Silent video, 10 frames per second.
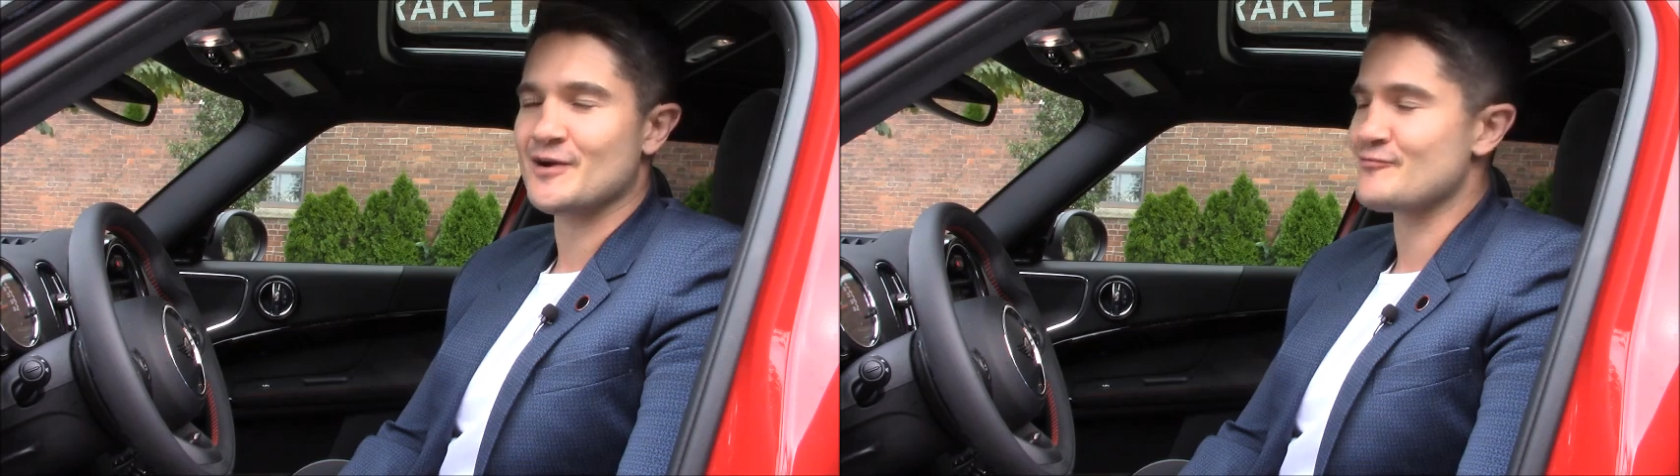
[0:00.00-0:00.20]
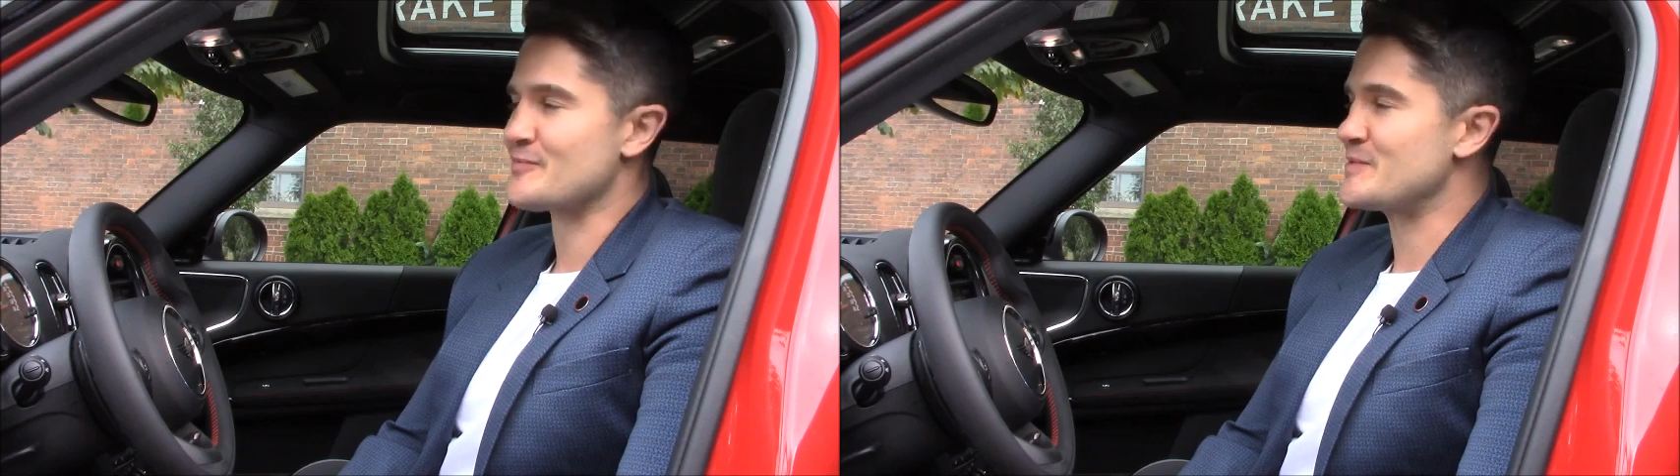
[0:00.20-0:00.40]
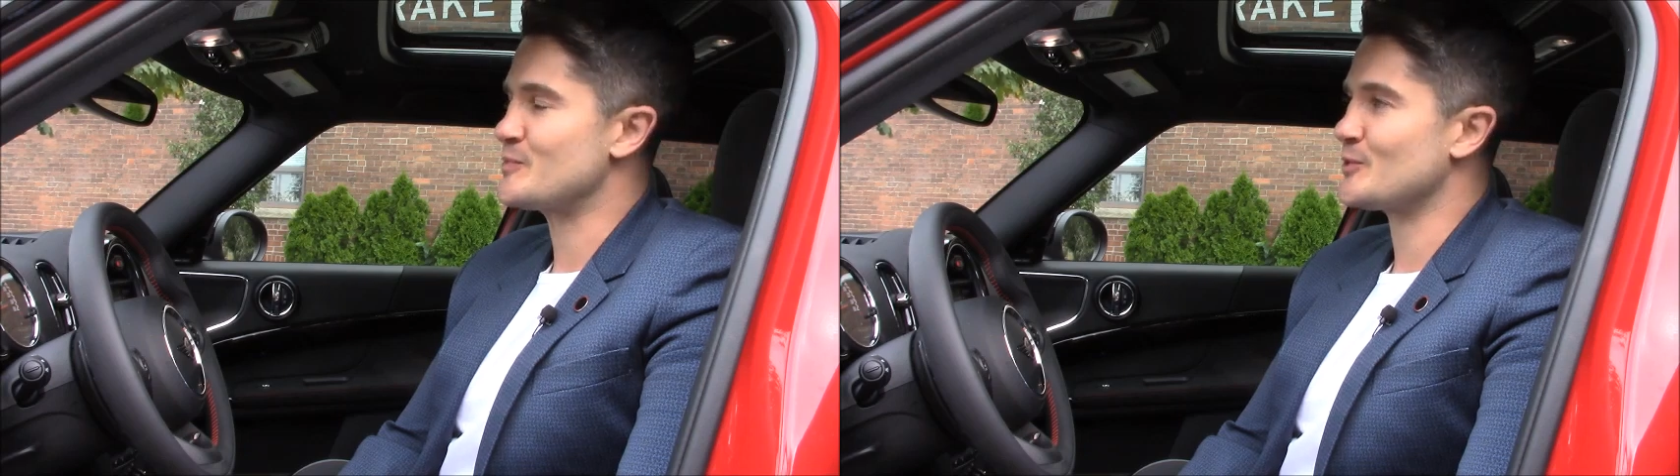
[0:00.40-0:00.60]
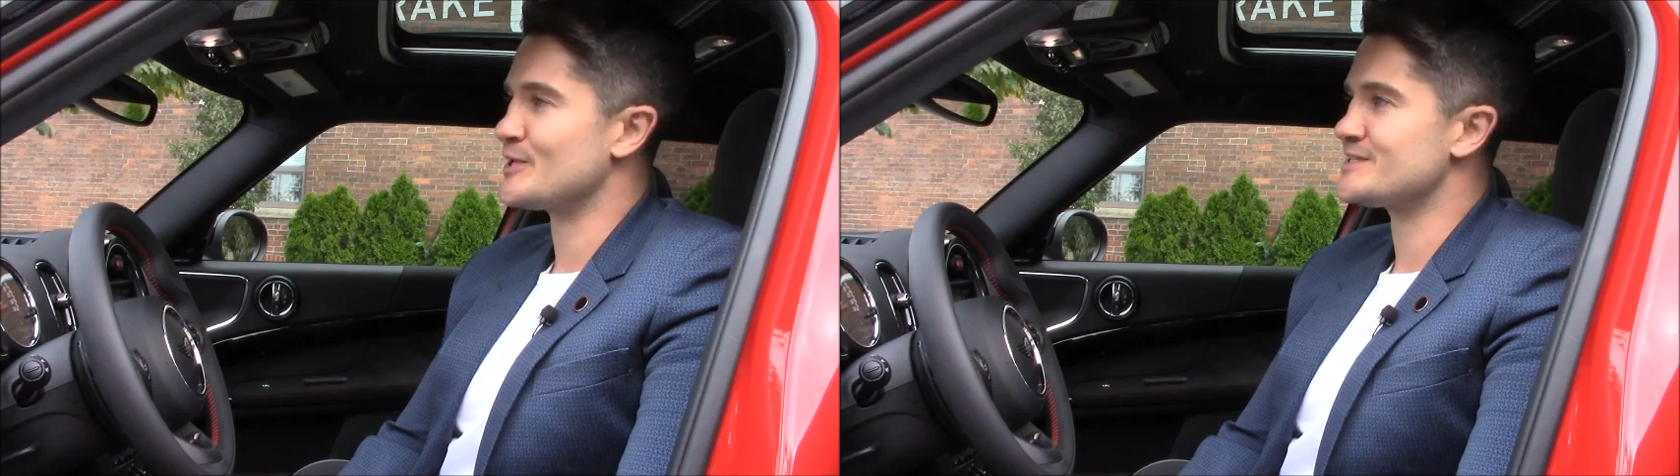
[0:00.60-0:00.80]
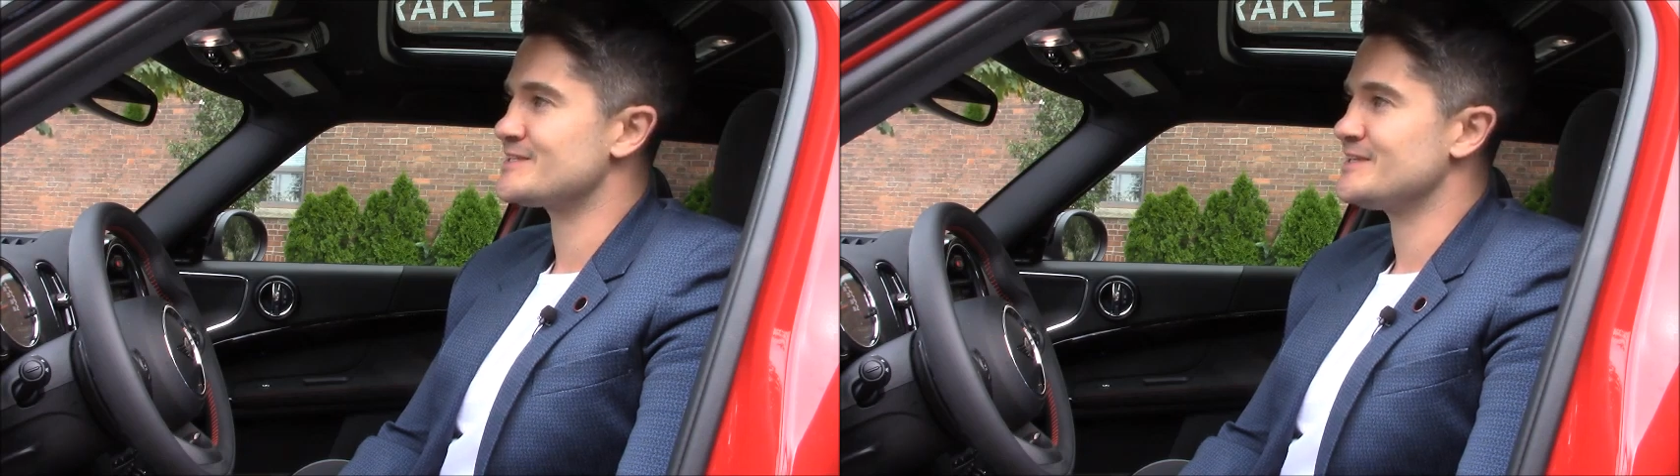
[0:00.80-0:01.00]
rugby
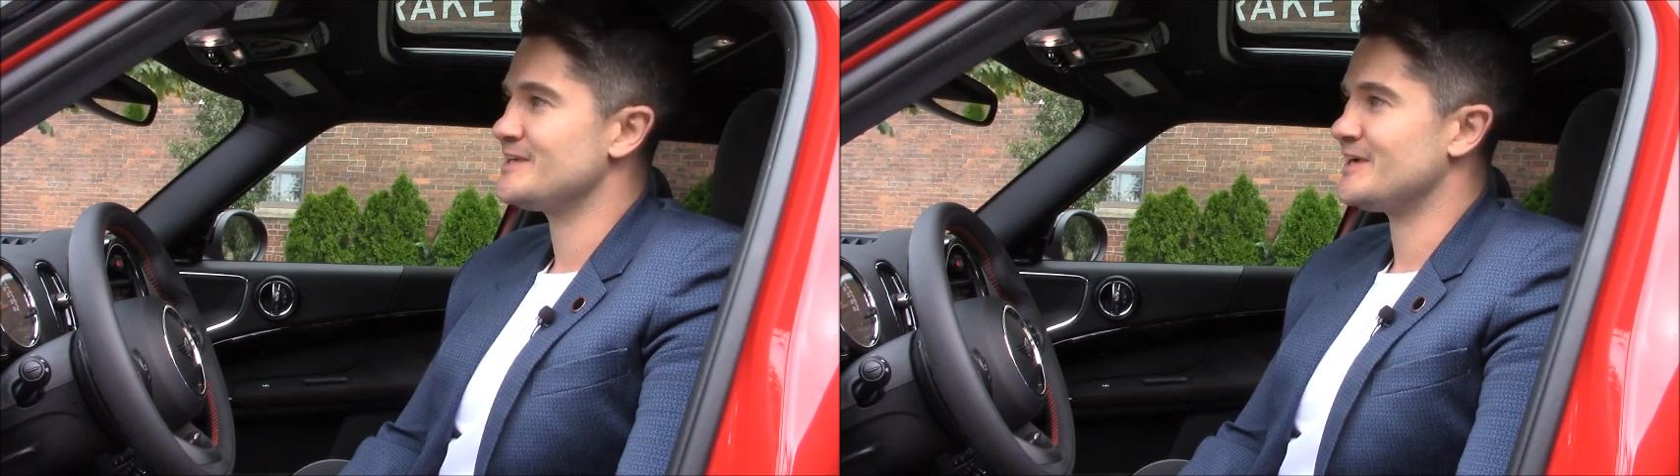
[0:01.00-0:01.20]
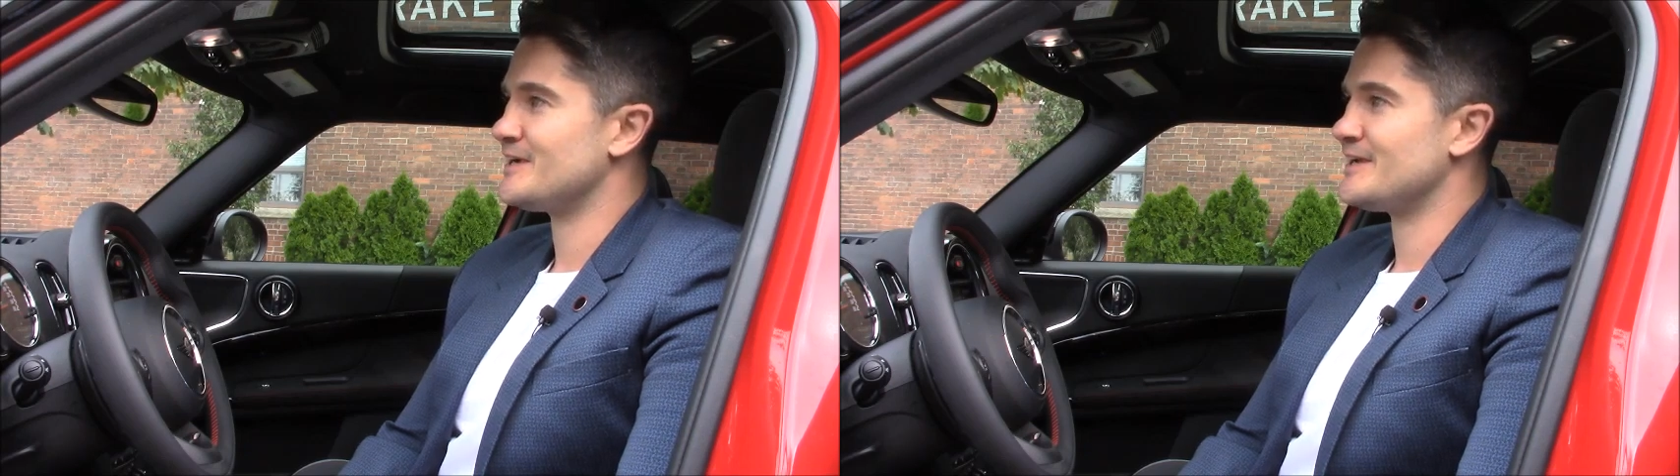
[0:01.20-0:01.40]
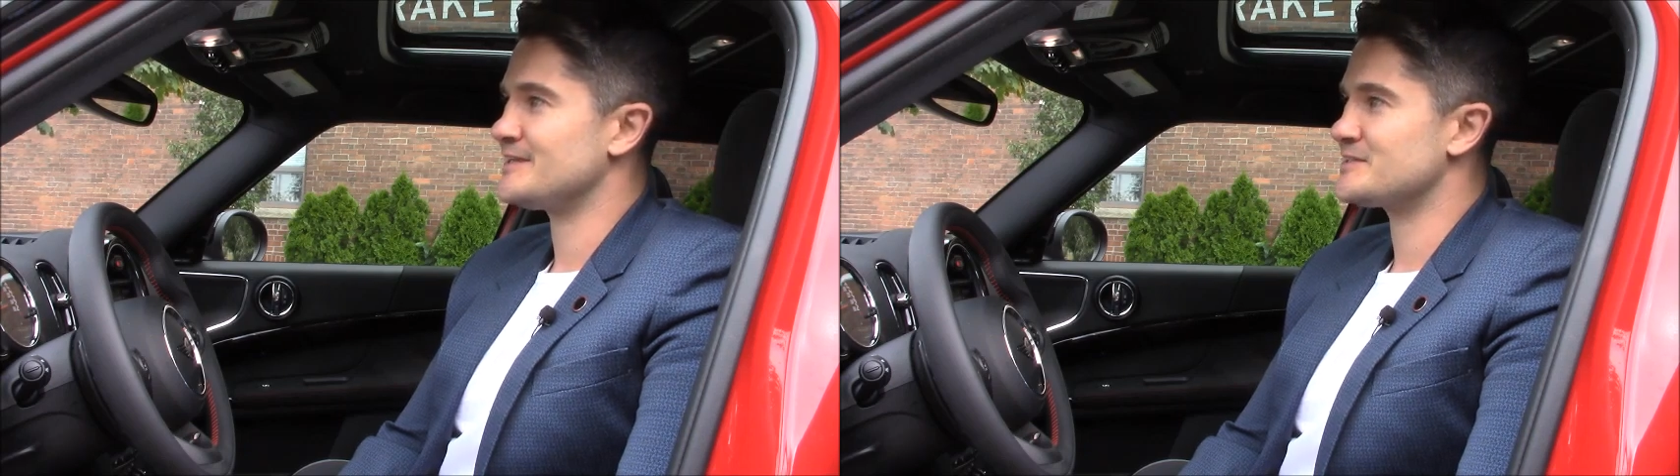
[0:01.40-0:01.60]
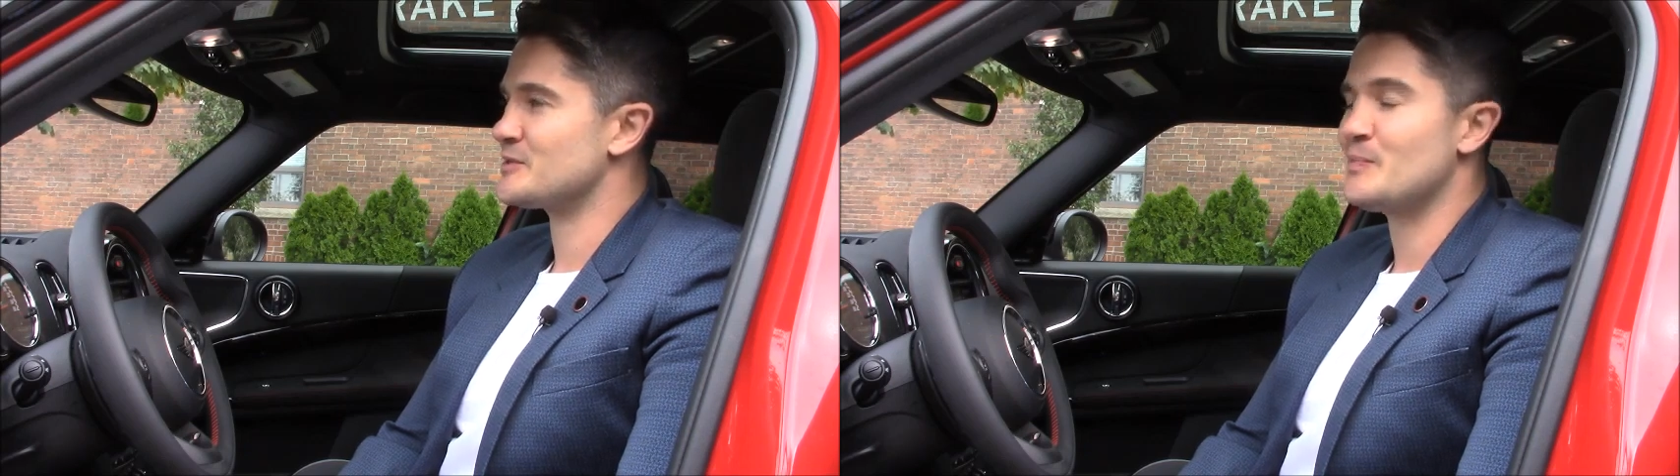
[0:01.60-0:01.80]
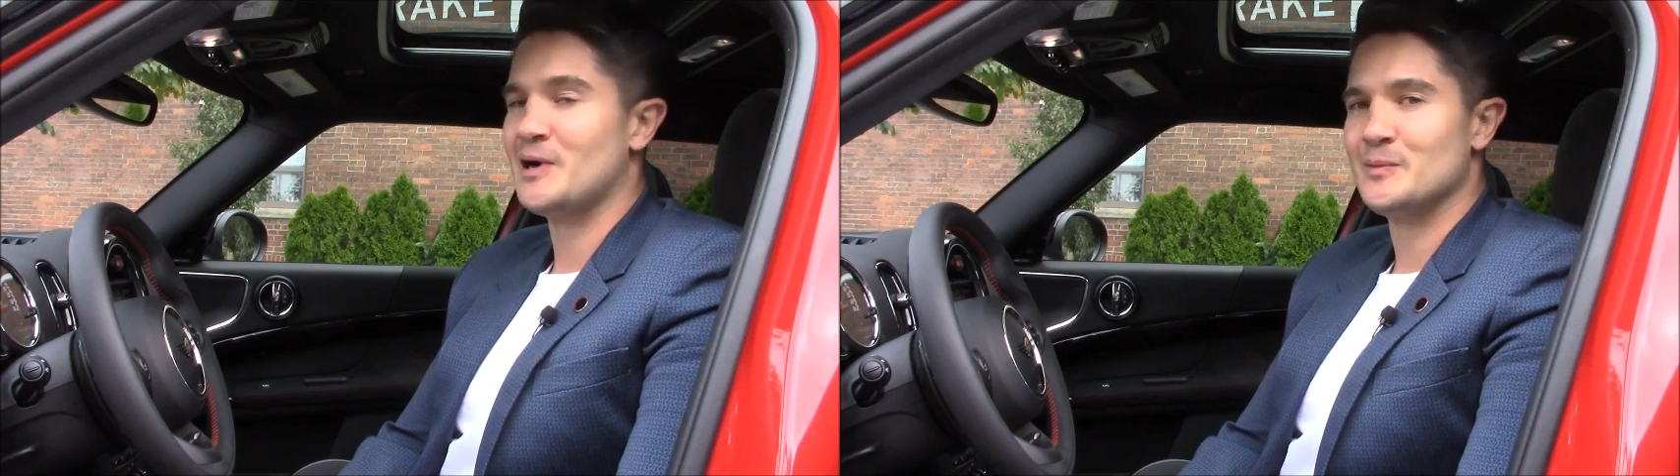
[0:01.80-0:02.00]
boys to
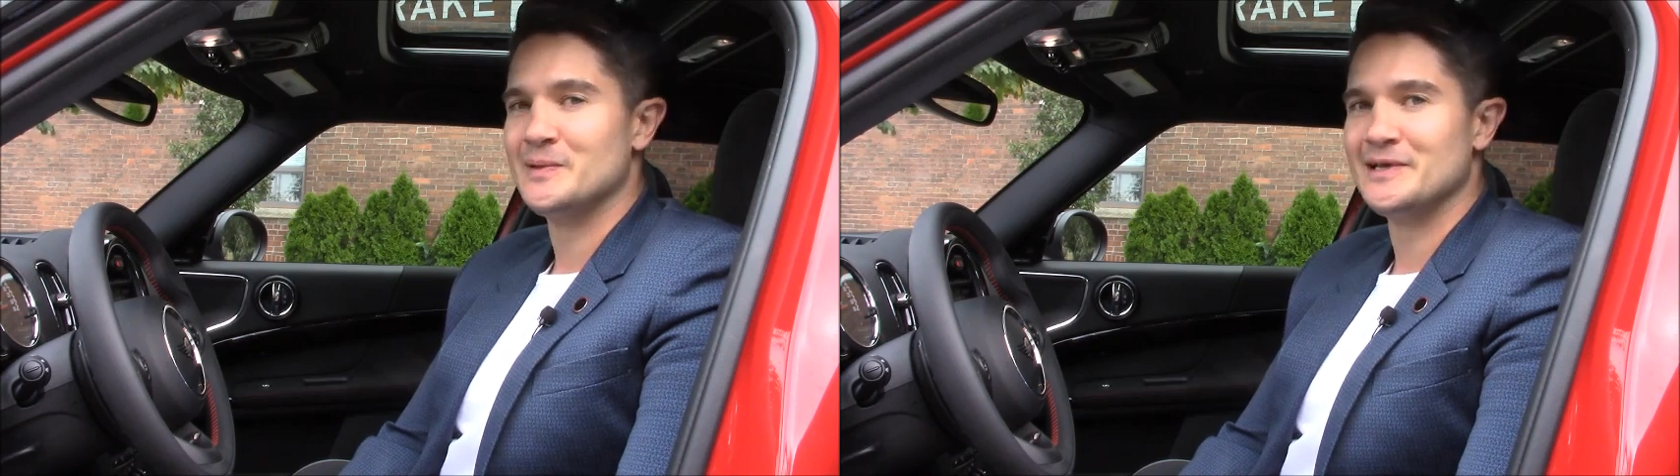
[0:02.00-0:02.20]
the pub